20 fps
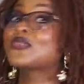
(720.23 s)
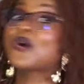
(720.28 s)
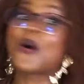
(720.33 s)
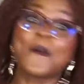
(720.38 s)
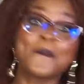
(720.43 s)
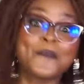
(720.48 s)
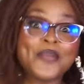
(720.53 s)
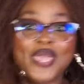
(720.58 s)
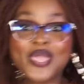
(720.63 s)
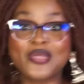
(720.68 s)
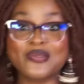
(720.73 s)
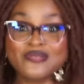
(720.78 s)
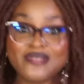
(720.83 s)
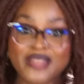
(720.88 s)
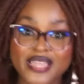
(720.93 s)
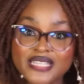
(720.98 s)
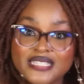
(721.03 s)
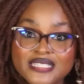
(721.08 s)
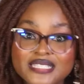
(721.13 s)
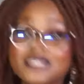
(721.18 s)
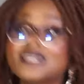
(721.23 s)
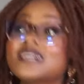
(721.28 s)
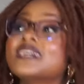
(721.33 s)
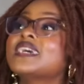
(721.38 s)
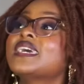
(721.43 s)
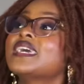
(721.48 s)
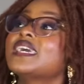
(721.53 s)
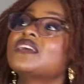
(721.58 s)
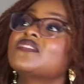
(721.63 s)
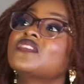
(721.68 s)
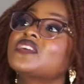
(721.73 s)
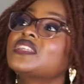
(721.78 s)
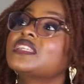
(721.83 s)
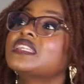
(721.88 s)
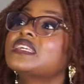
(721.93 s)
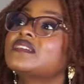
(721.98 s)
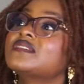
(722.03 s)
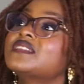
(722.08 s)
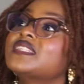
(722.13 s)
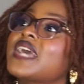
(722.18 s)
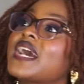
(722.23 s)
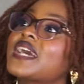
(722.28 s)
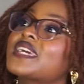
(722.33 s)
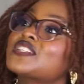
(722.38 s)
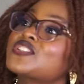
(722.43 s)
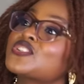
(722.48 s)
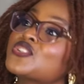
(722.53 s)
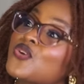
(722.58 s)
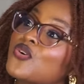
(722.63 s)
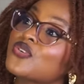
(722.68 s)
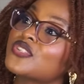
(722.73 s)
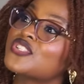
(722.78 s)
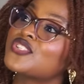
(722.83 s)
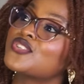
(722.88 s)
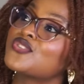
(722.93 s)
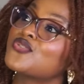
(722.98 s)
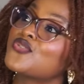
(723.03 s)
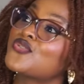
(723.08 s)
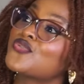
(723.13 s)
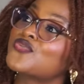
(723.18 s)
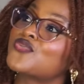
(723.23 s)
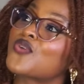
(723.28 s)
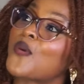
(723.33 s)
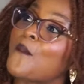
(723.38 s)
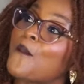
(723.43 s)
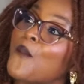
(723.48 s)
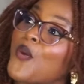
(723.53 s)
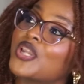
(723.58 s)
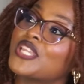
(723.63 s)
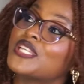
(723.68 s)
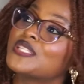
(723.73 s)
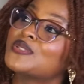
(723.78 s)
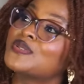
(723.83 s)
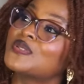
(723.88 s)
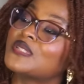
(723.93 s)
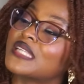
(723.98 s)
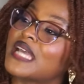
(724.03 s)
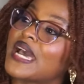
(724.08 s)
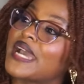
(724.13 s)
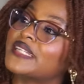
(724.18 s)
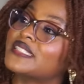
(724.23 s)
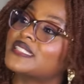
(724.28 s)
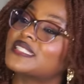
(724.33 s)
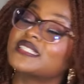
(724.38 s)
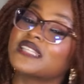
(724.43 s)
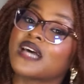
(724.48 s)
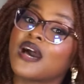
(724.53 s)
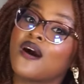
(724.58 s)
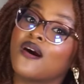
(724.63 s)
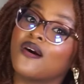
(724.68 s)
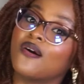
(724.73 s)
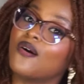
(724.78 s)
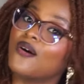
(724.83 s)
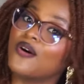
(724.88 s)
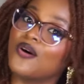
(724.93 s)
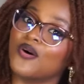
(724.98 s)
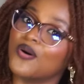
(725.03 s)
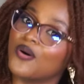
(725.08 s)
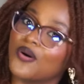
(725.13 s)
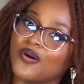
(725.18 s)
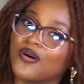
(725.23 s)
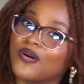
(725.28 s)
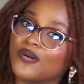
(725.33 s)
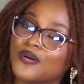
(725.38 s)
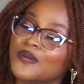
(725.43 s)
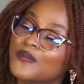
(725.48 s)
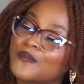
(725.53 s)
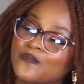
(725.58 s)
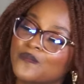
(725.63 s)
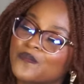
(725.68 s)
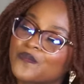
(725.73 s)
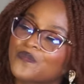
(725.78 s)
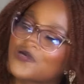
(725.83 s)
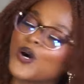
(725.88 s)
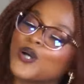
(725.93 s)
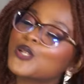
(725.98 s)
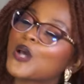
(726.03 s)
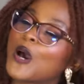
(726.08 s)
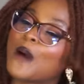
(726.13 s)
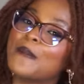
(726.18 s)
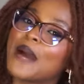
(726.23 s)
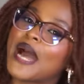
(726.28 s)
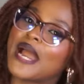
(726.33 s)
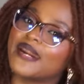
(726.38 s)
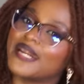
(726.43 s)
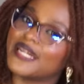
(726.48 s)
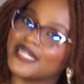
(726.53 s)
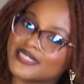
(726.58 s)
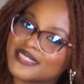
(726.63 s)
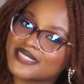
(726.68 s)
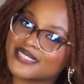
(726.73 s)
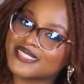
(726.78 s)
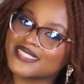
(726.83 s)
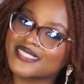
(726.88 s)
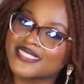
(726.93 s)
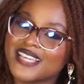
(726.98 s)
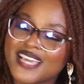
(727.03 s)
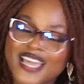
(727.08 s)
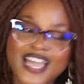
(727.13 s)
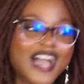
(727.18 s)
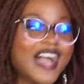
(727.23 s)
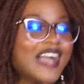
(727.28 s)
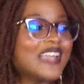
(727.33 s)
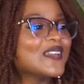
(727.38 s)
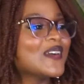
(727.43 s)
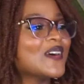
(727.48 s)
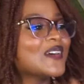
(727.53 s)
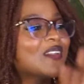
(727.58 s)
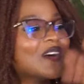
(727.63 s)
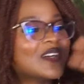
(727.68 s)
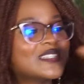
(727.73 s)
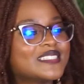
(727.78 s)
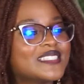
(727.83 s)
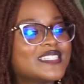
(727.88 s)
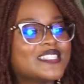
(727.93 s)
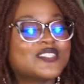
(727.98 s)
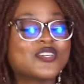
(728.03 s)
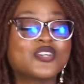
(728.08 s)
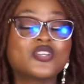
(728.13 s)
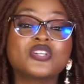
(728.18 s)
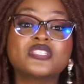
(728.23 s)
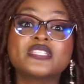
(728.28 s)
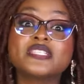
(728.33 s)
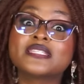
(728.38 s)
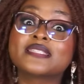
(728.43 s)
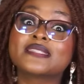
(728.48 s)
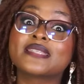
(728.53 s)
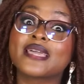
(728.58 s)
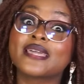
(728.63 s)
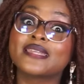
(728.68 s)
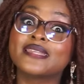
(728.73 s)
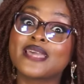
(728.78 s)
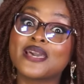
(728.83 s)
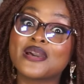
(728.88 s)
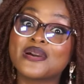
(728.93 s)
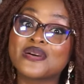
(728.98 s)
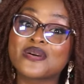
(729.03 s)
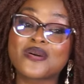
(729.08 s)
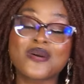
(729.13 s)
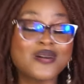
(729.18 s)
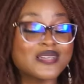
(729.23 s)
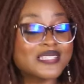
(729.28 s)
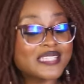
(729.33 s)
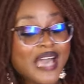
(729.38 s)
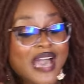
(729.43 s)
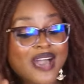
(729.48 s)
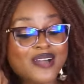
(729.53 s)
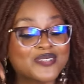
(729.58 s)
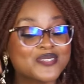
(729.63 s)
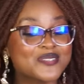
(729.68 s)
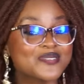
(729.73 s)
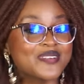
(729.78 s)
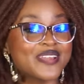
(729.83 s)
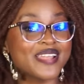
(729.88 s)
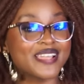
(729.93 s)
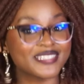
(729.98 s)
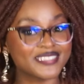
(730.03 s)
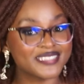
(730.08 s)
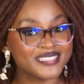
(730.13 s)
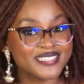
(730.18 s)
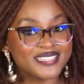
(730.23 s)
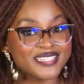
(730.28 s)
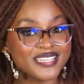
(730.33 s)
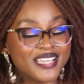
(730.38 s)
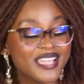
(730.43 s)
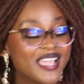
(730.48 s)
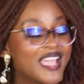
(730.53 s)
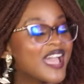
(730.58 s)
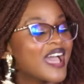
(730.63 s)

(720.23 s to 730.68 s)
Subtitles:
Don't pay rent, even if they are insulting you from morning to night, that, oh, you're not married and you're not this, you're not this. Stay there, cause house rent.